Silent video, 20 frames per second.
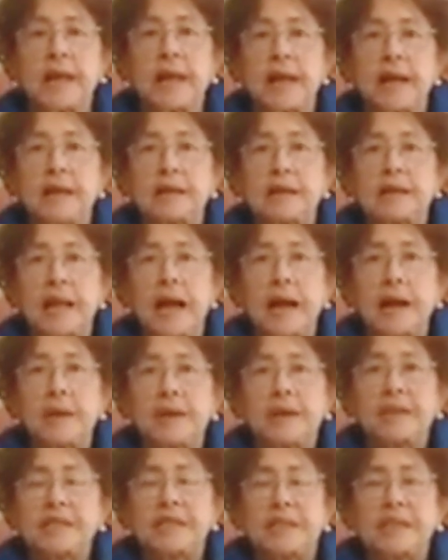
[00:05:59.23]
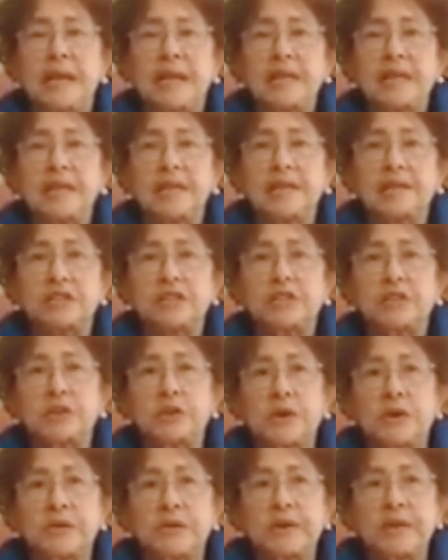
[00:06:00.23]
Now, in telling the
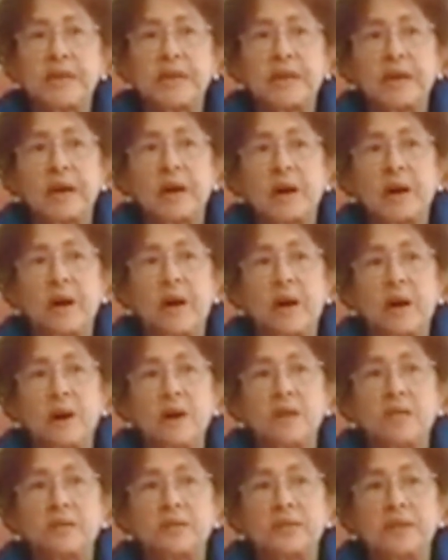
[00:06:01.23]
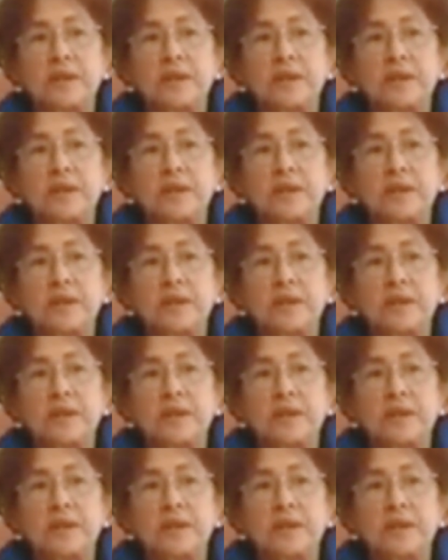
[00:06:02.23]
story of